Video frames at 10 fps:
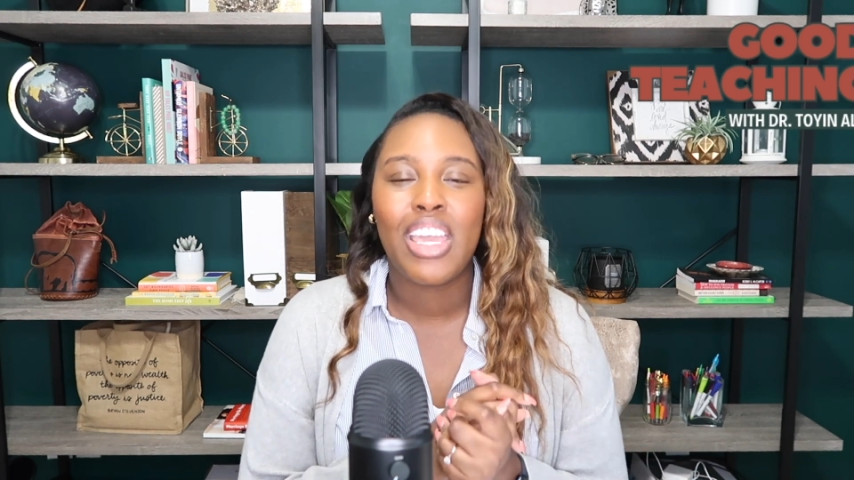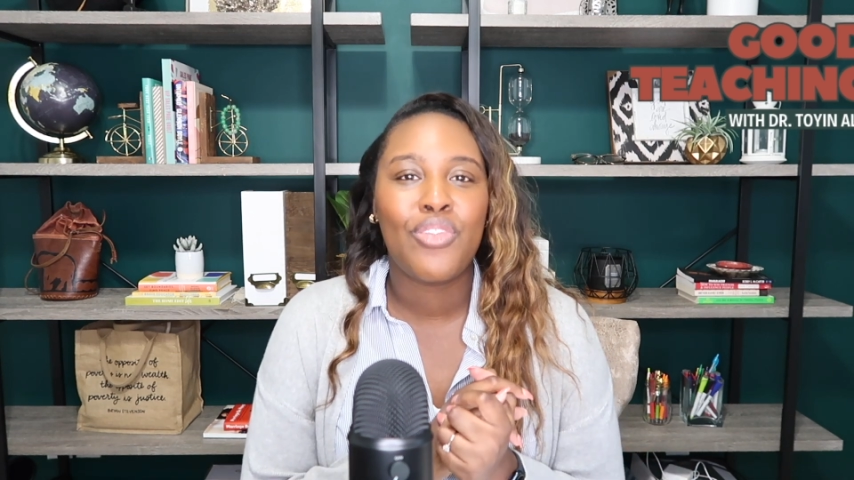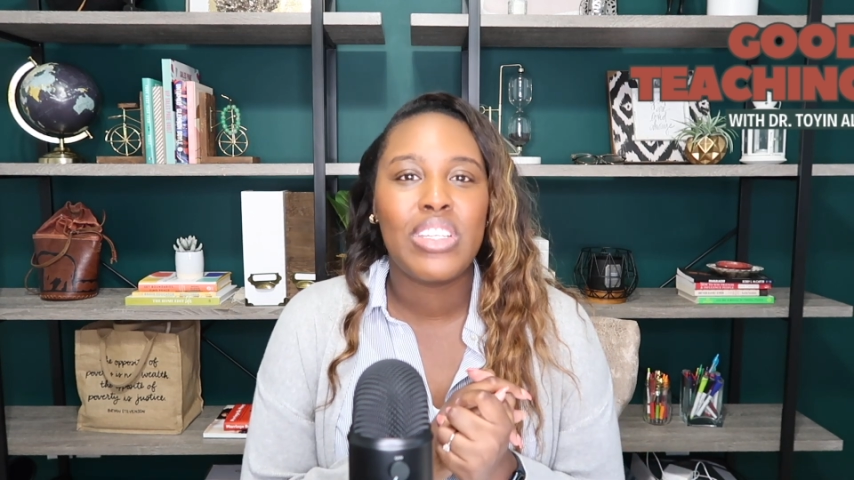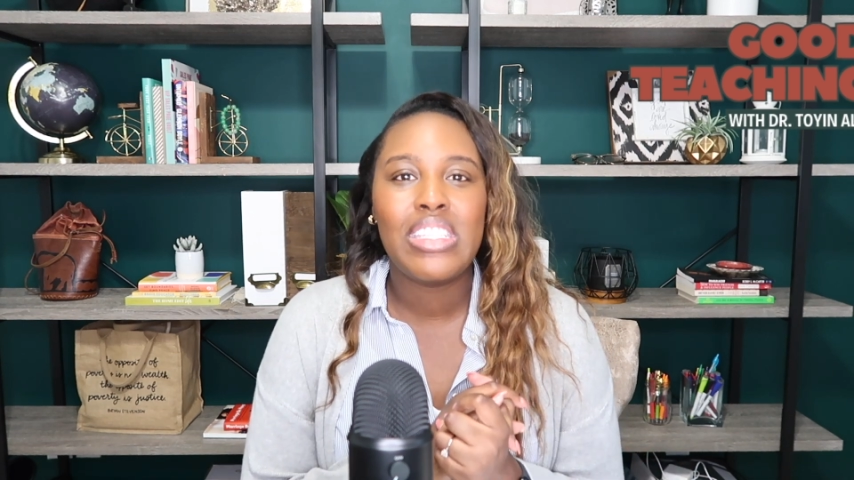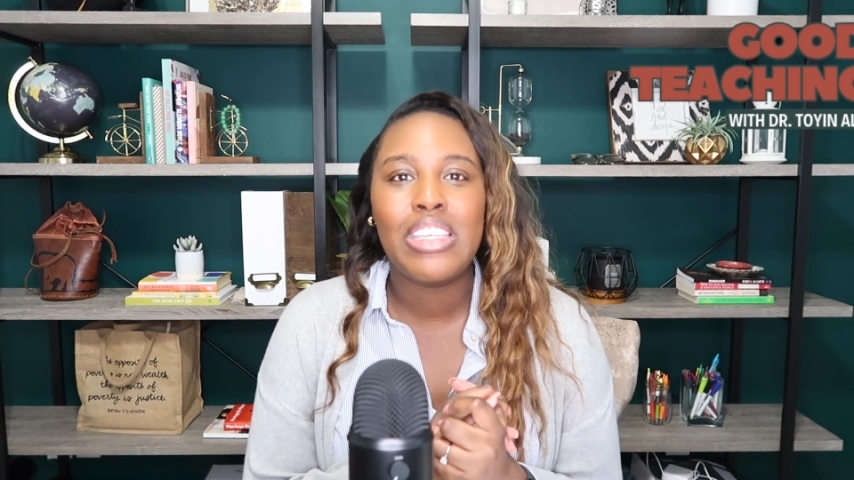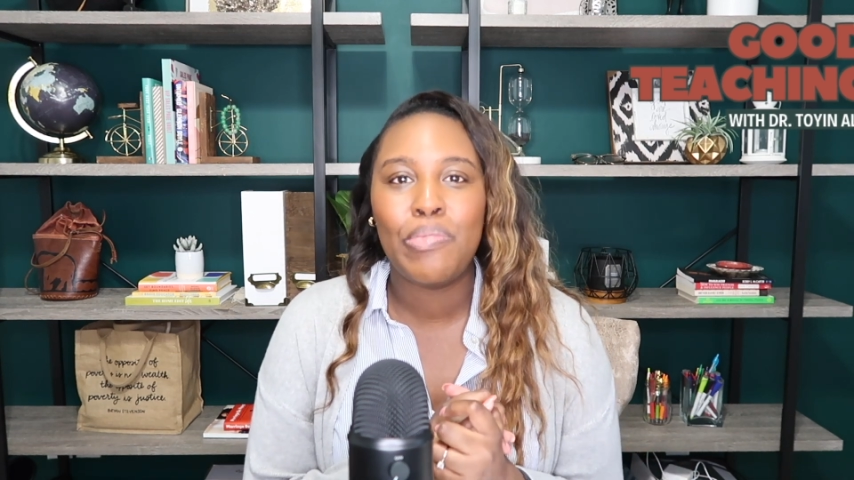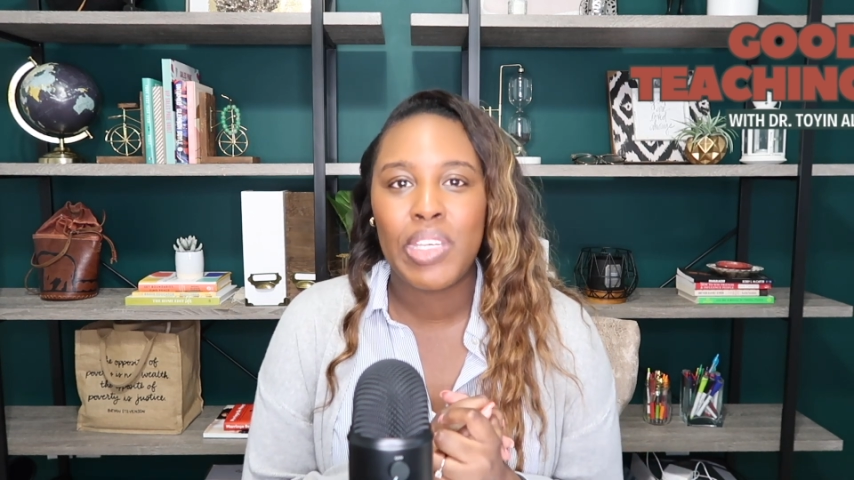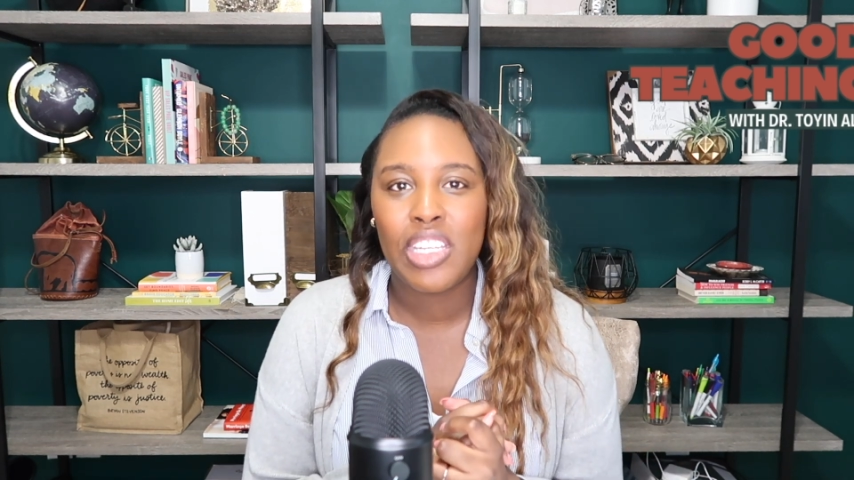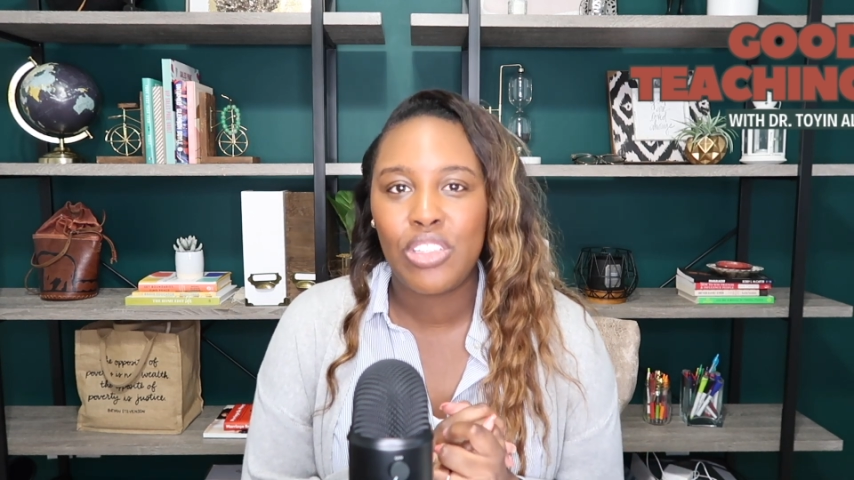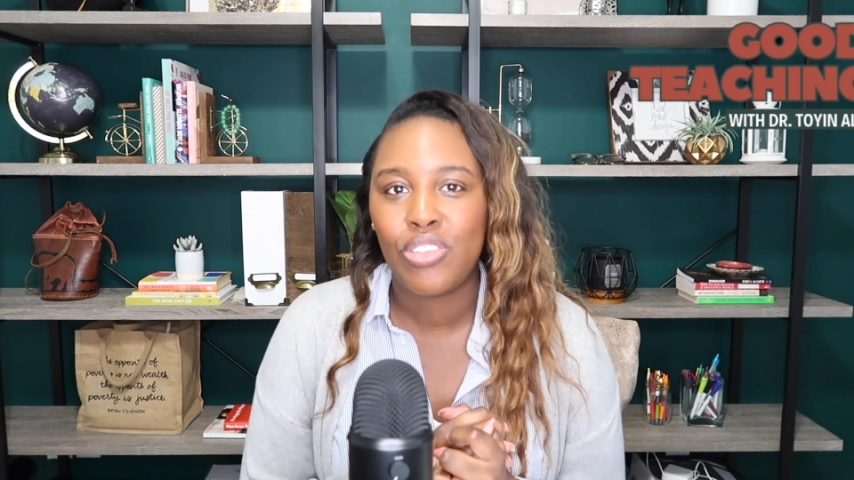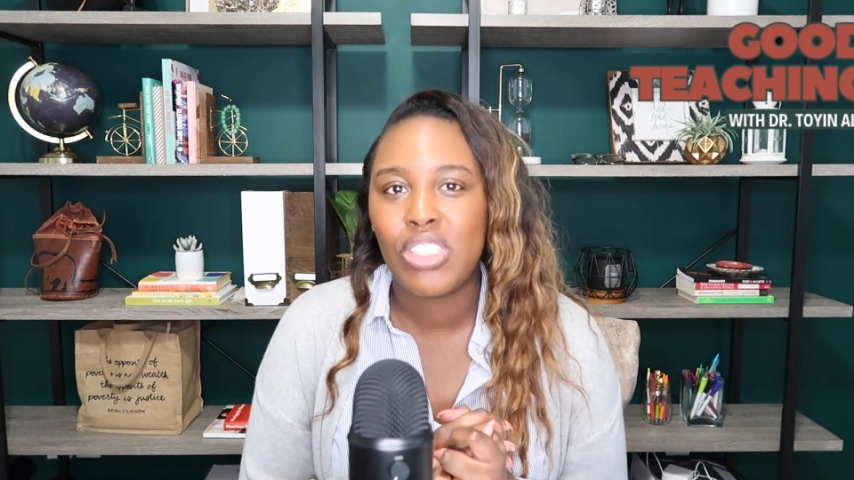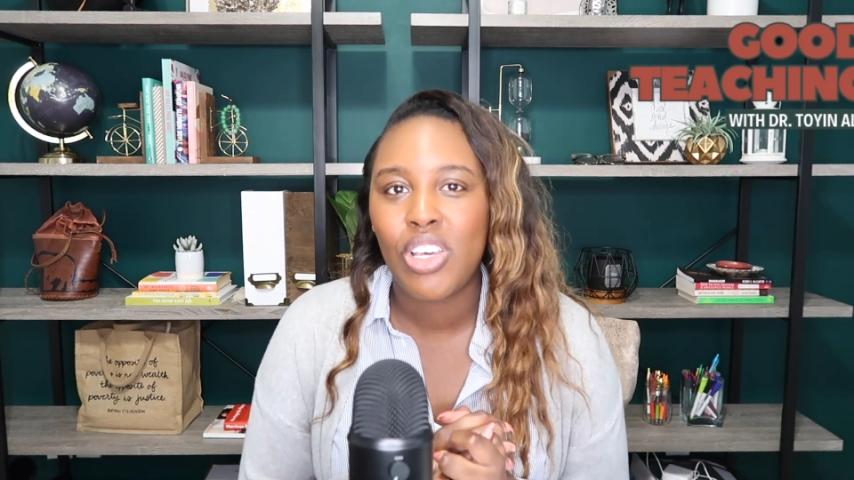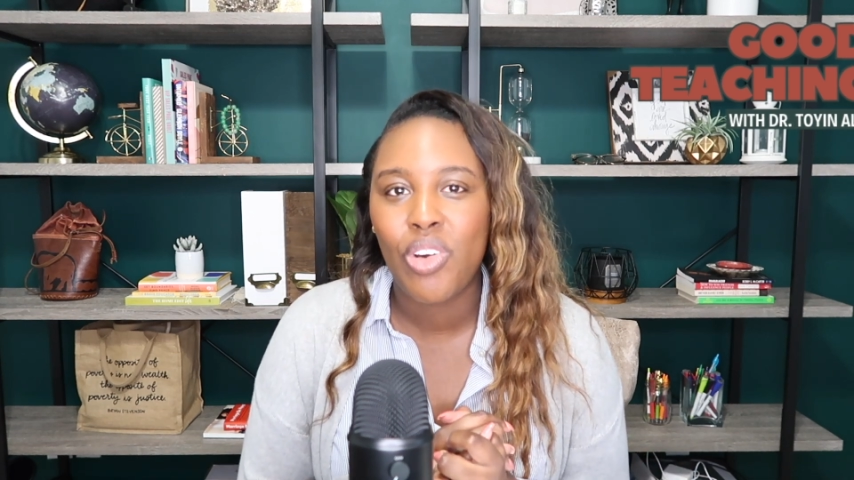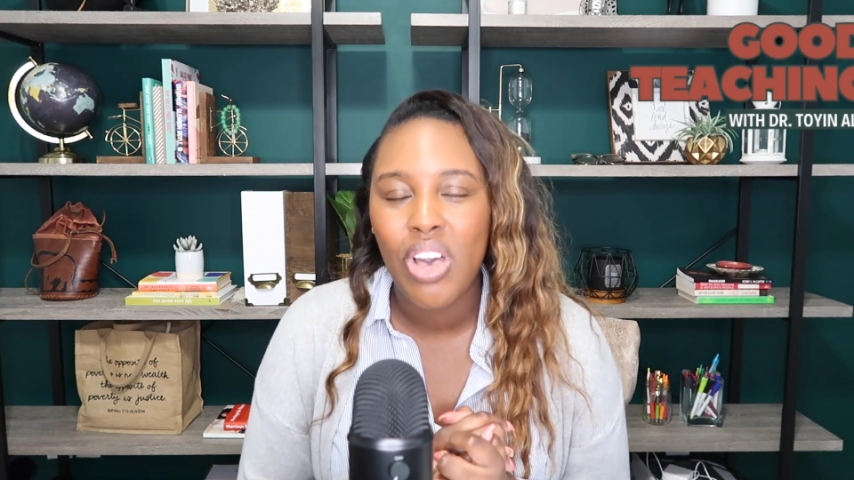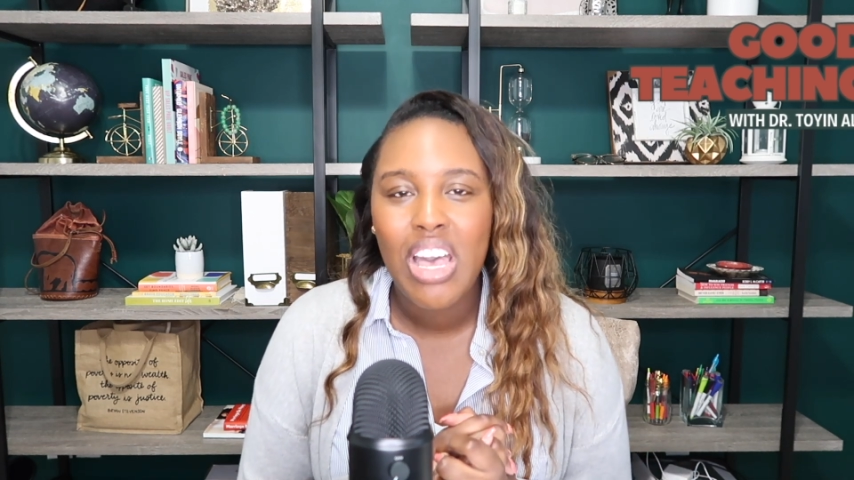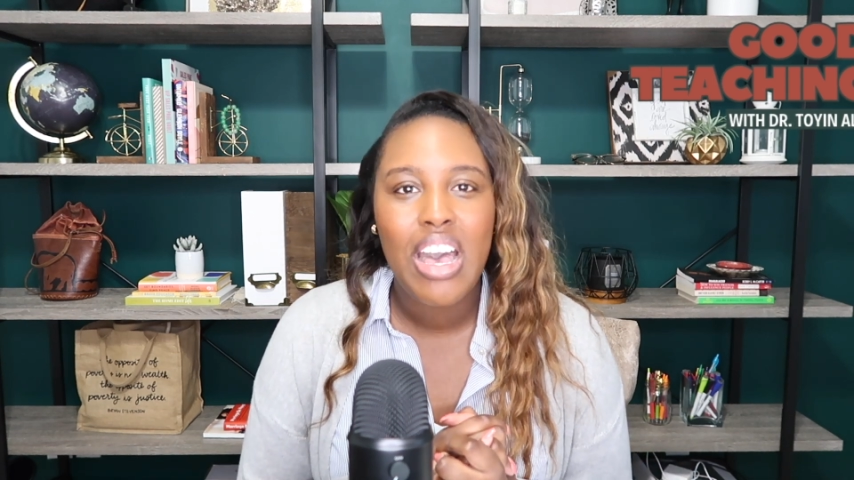every 10 minutes or so,